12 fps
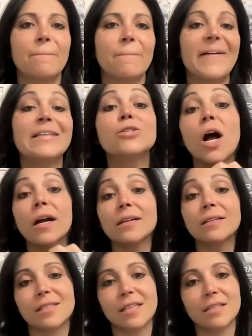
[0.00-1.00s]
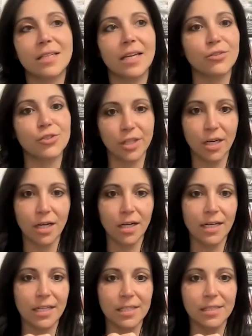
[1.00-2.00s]
As long as the dancer
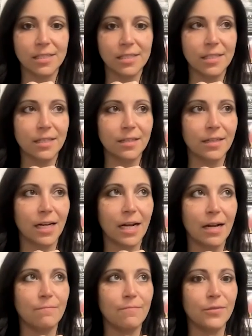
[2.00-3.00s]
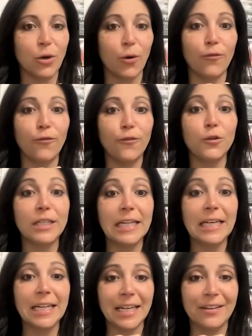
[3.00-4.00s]
is,
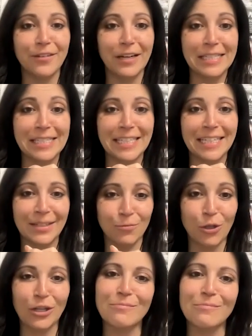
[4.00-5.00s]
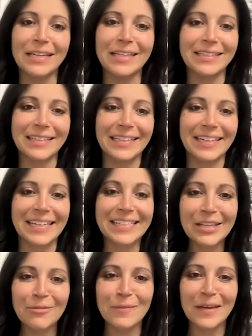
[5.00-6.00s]
fully invested and will commit and is
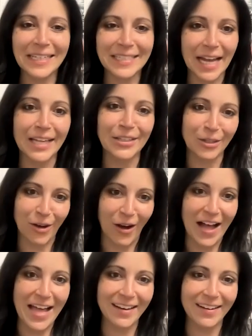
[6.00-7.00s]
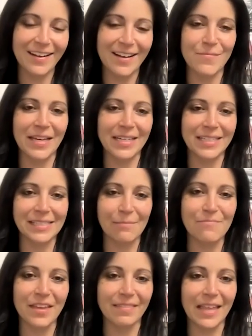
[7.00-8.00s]
committing to Endicott. That is
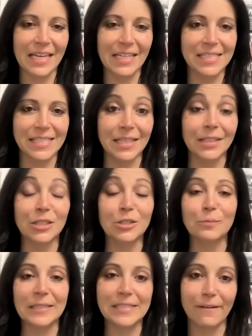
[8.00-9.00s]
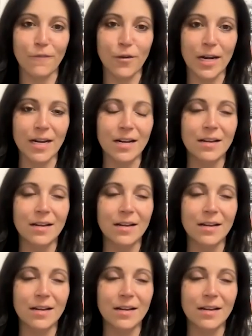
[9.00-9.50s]
something that is a little bit different.